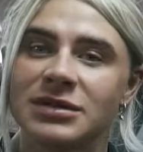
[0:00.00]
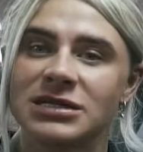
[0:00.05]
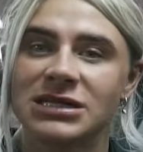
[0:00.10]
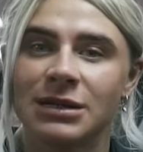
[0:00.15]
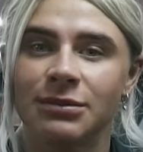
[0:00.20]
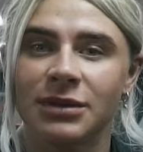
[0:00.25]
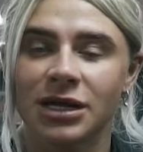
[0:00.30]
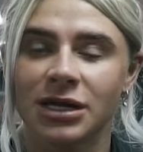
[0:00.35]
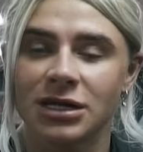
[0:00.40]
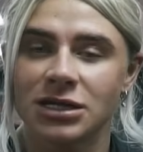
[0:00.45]

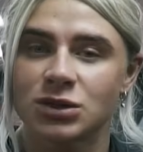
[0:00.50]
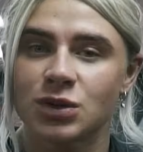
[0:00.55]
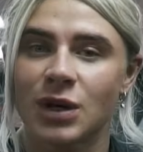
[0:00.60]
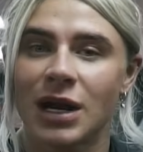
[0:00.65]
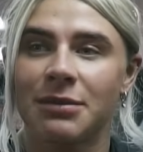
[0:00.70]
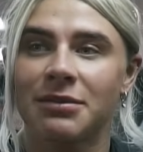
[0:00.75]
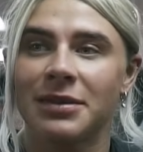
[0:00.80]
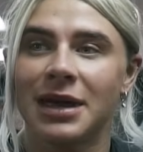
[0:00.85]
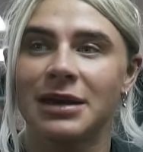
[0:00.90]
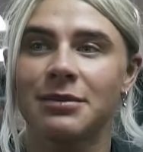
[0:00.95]
stimulants
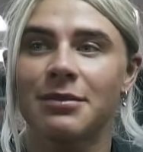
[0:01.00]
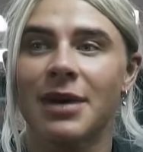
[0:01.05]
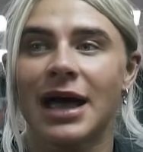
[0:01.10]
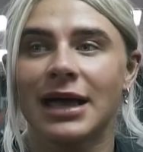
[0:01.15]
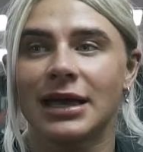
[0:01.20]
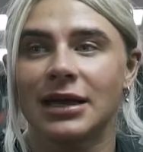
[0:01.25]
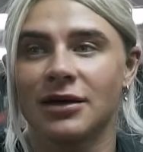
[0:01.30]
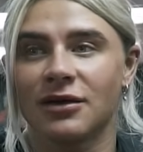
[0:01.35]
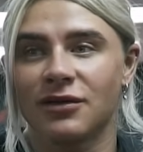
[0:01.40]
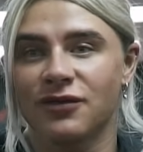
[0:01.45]
when I'm in
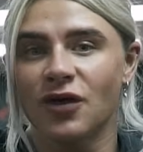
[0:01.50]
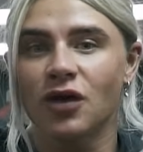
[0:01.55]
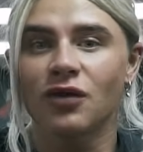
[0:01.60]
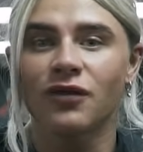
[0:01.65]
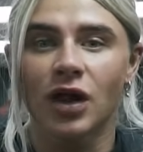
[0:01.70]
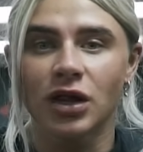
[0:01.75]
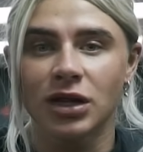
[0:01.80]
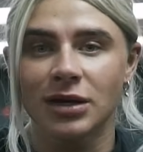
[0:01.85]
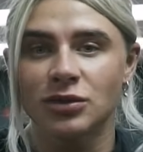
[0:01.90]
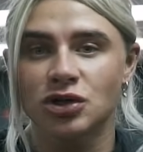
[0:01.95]
my full
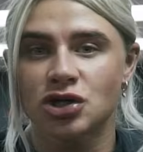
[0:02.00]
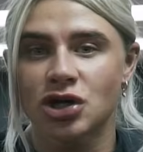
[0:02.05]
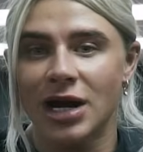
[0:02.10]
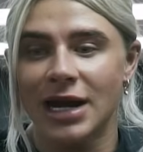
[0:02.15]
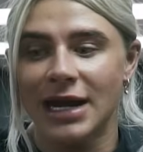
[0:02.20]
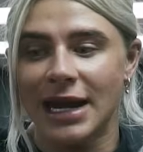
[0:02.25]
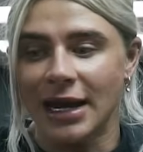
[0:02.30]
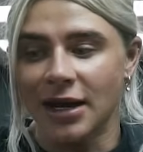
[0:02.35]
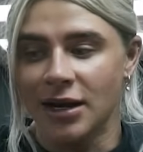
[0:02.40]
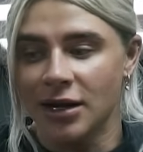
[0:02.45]
volume
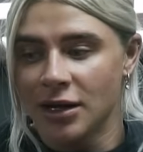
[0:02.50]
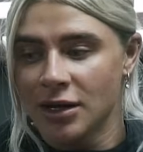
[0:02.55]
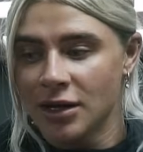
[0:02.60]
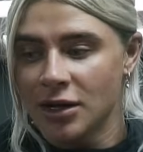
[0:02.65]
training,